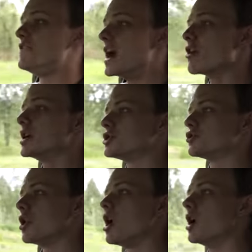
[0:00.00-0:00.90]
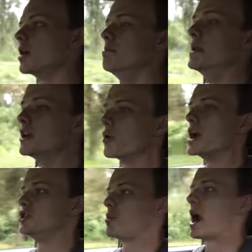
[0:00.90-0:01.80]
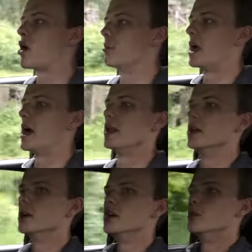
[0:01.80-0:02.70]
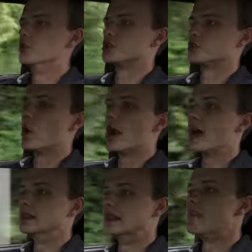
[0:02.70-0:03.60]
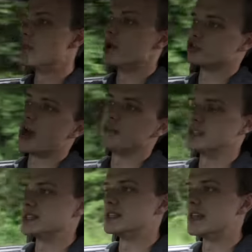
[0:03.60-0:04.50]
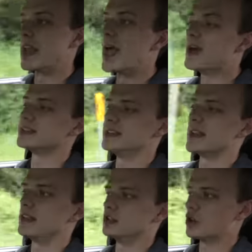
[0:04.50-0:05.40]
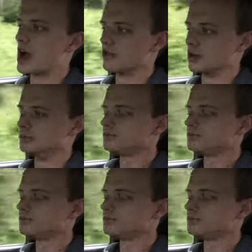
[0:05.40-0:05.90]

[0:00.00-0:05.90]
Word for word: very strong mid-range power band, which is what I love about driving this thing as a daily driver.